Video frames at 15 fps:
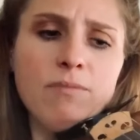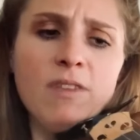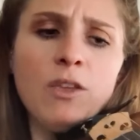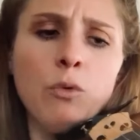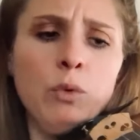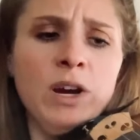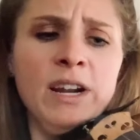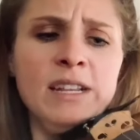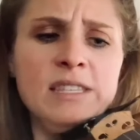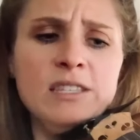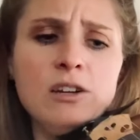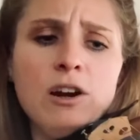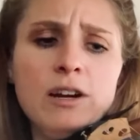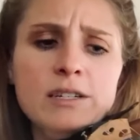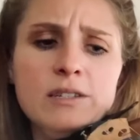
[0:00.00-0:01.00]
we're going to
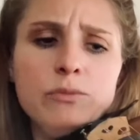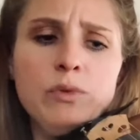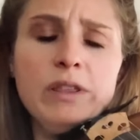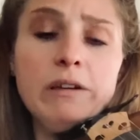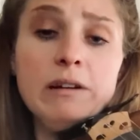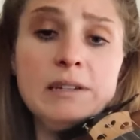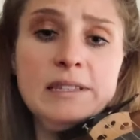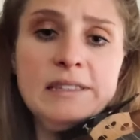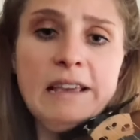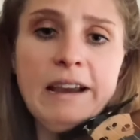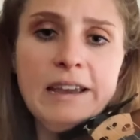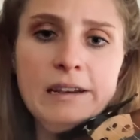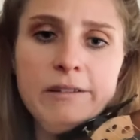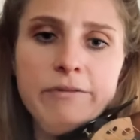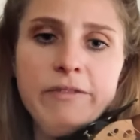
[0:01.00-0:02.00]
start with our
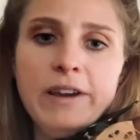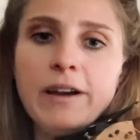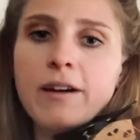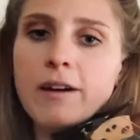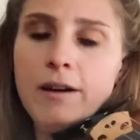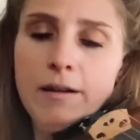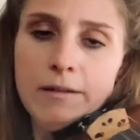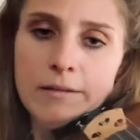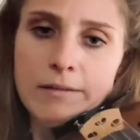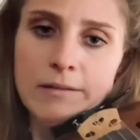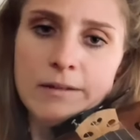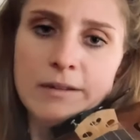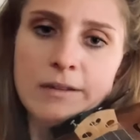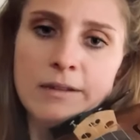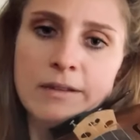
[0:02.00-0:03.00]
second finger,
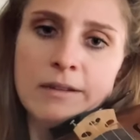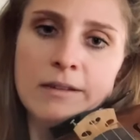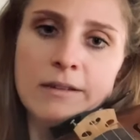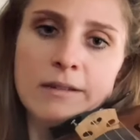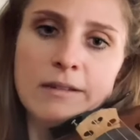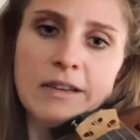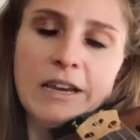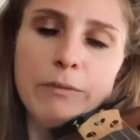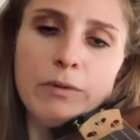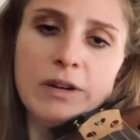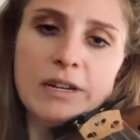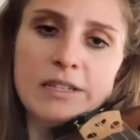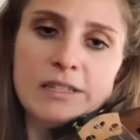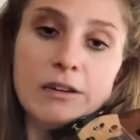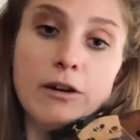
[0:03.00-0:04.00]
and we're
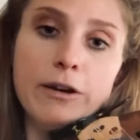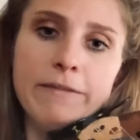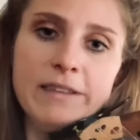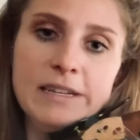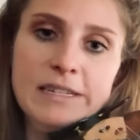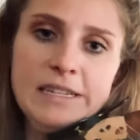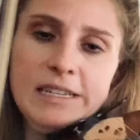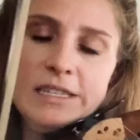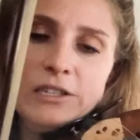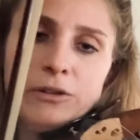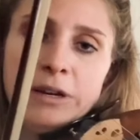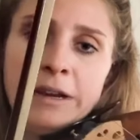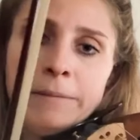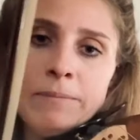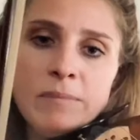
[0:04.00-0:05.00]
going to start on the D
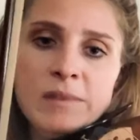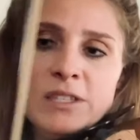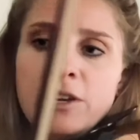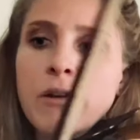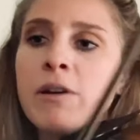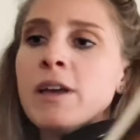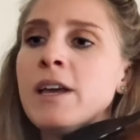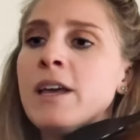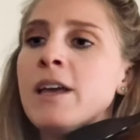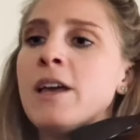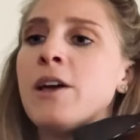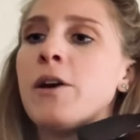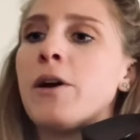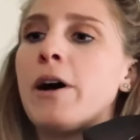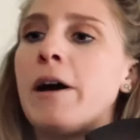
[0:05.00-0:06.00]
string. So
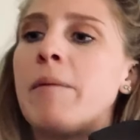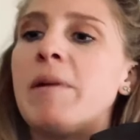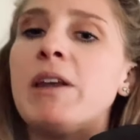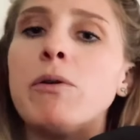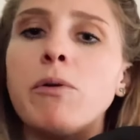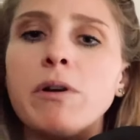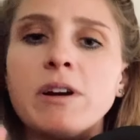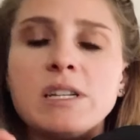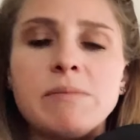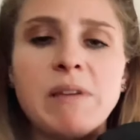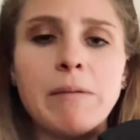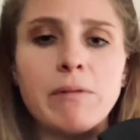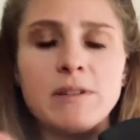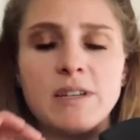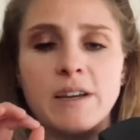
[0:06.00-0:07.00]
in order to be
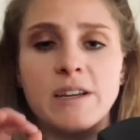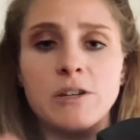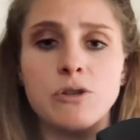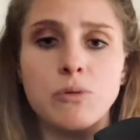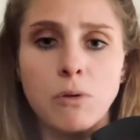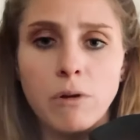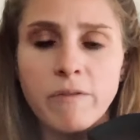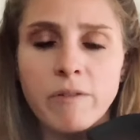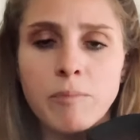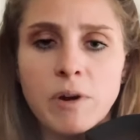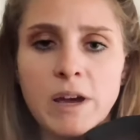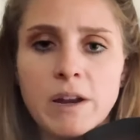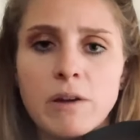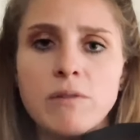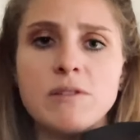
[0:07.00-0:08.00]
able to control
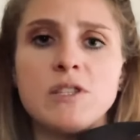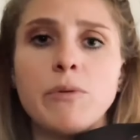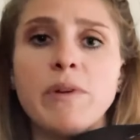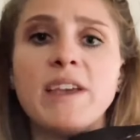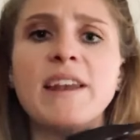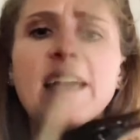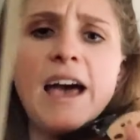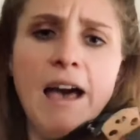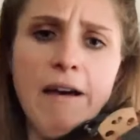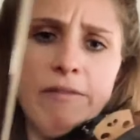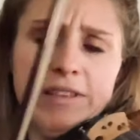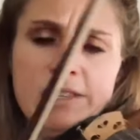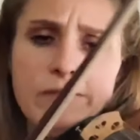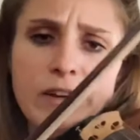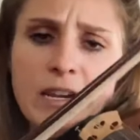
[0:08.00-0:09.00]
vibrato, so we can have
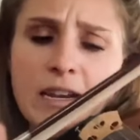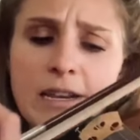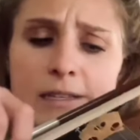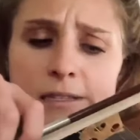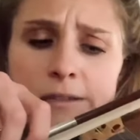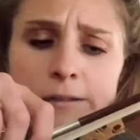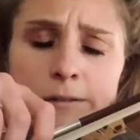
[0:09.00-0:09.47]
this very nice